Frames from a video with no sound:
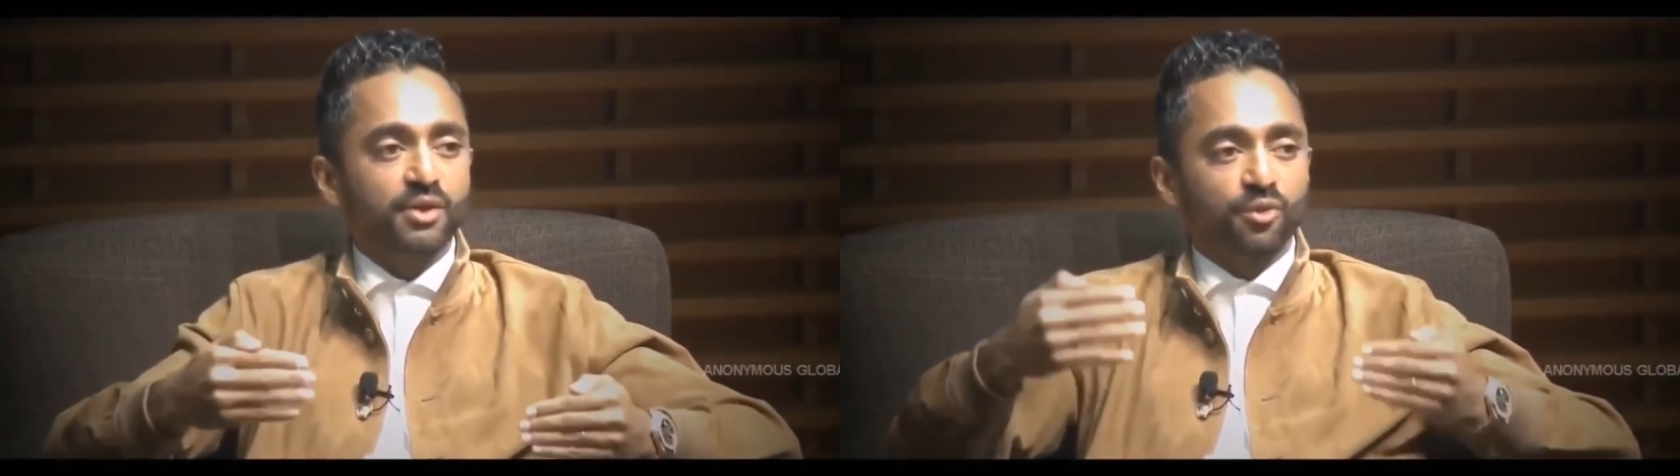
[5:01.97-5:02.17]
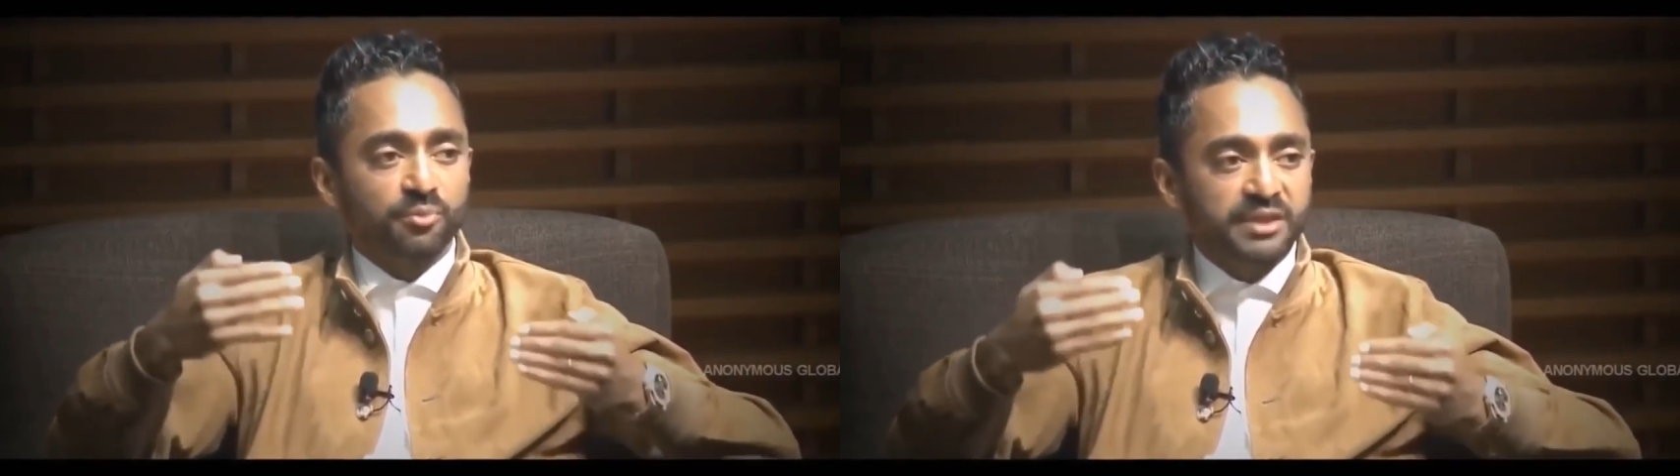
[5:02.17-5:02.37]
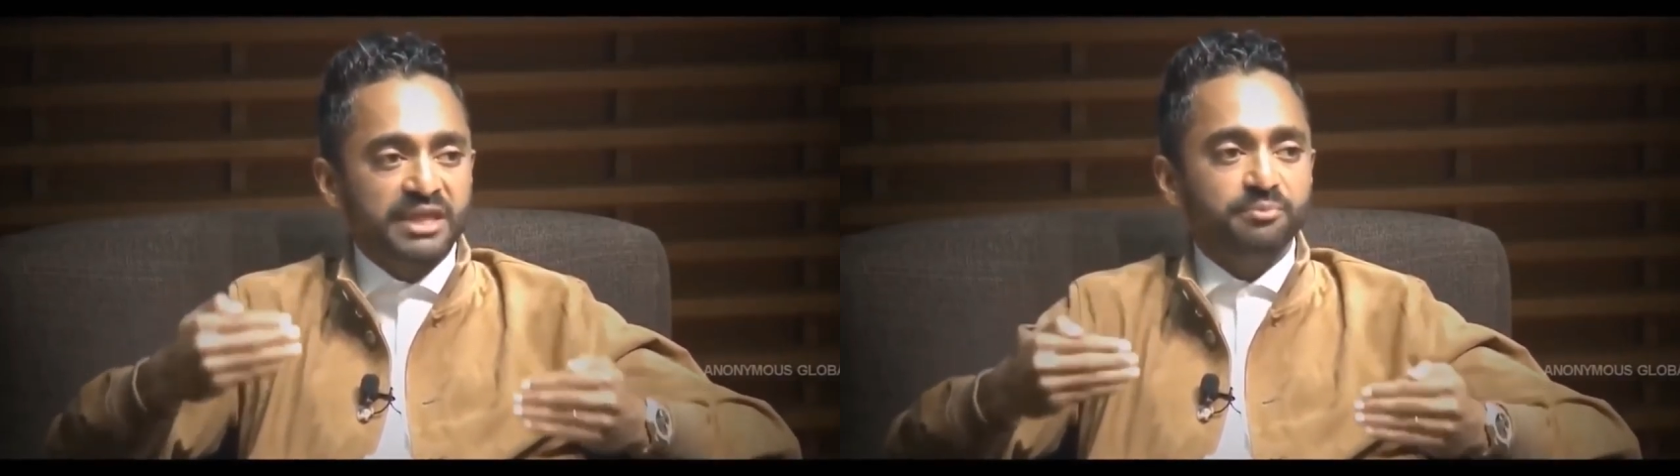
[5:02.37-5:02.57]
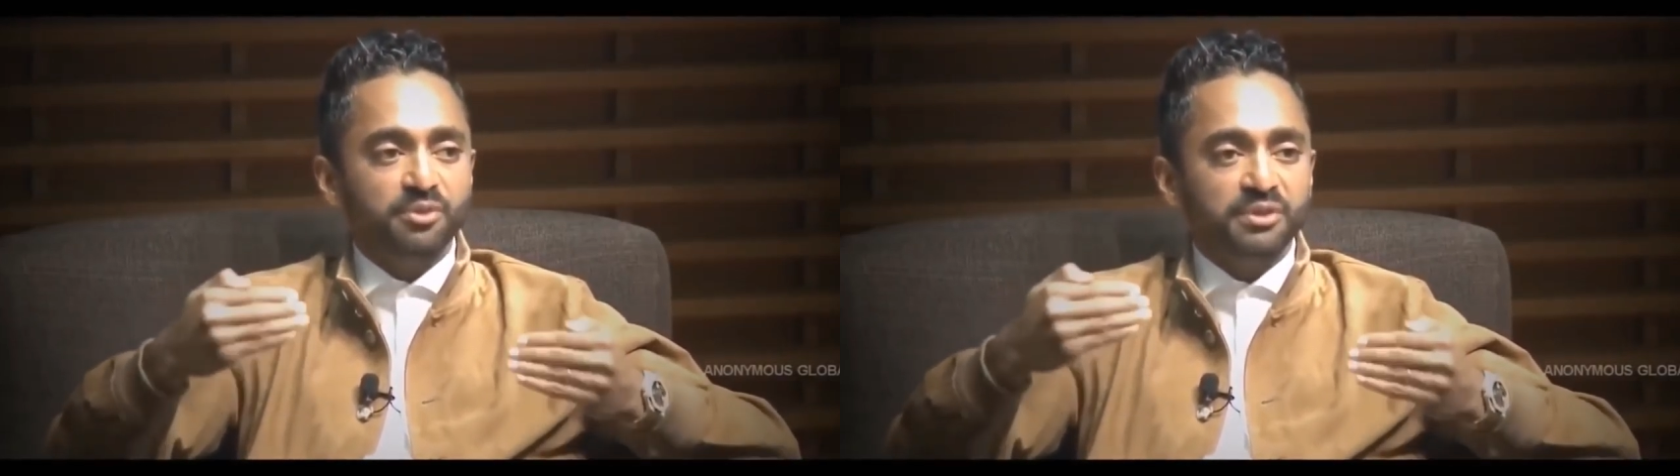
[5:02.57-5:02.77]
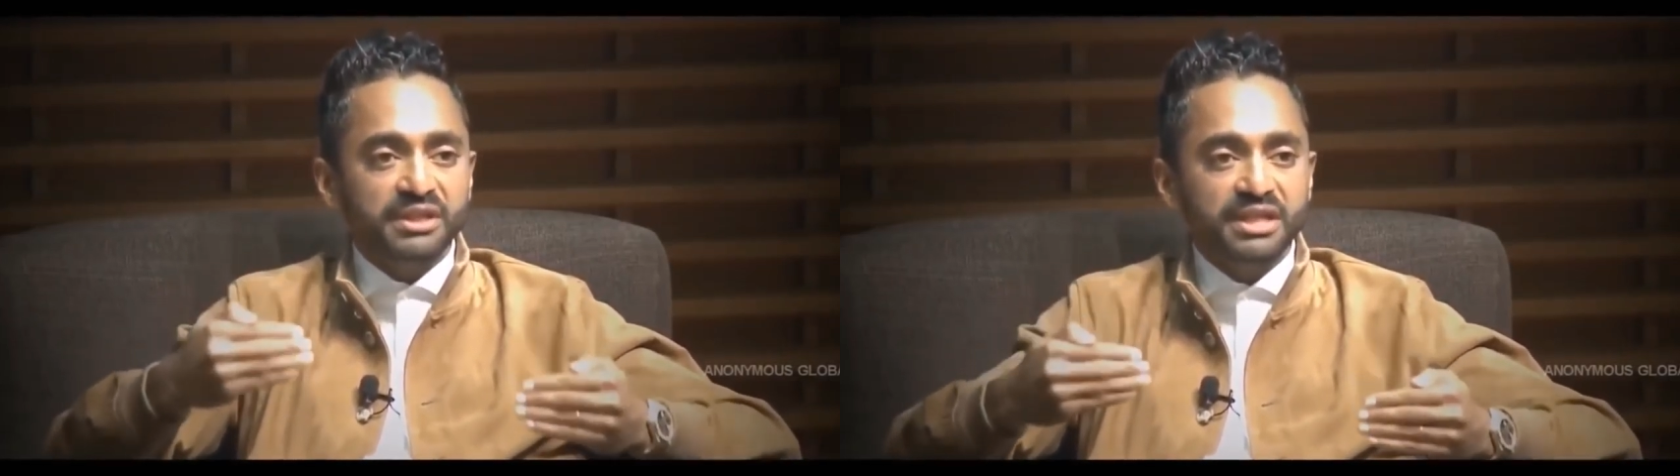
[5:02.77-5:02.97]
where
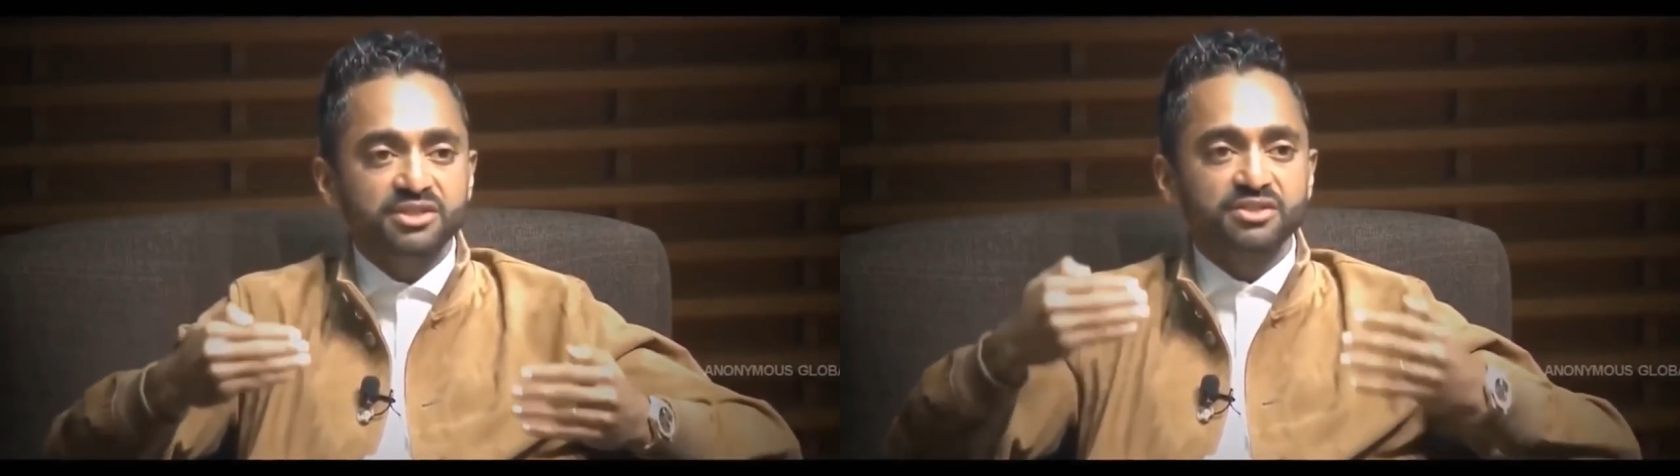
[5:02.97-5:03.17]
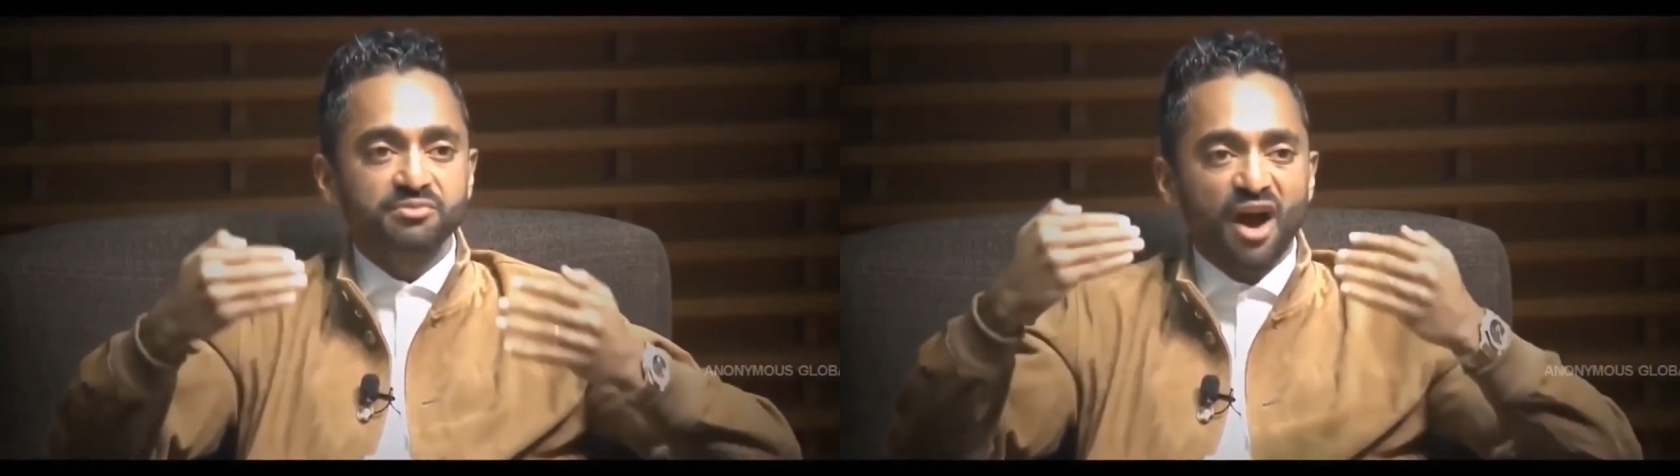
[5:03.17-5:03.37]
people need to